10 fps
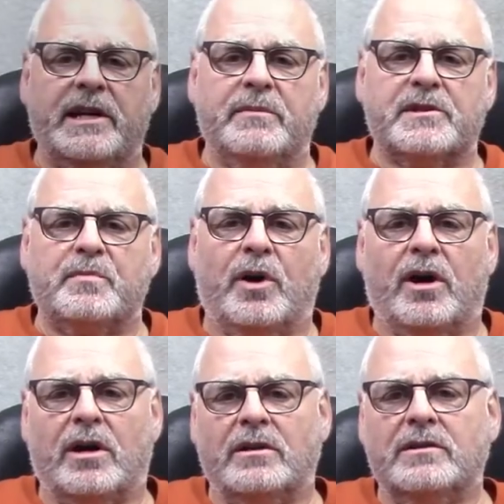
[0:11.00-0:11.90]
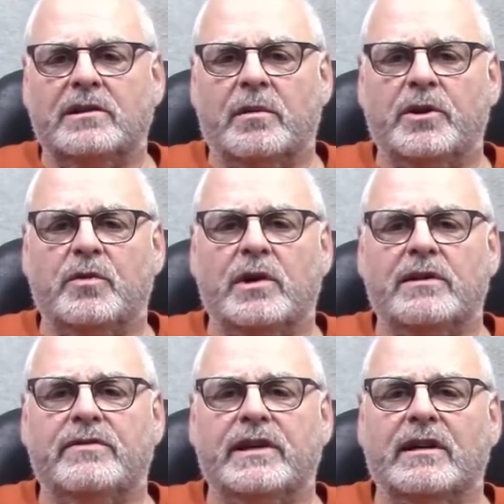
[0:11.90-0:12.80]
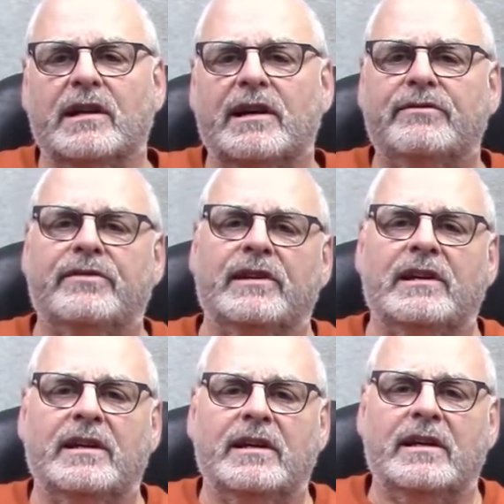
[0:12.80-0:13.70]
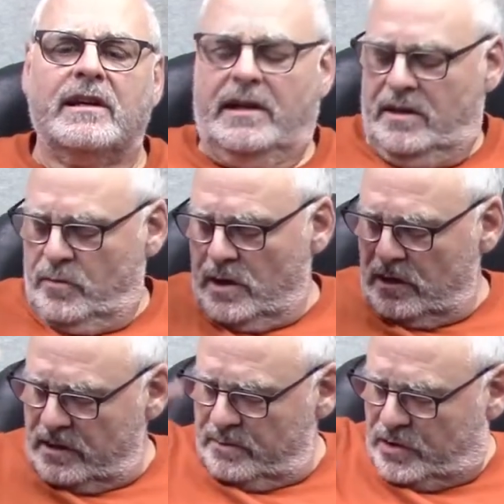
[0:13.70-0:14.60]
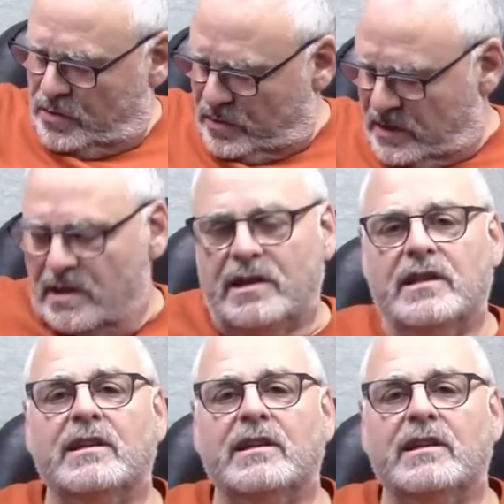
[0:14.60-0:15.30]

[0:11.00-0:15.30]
name is Paul, W1VLF, and welcome to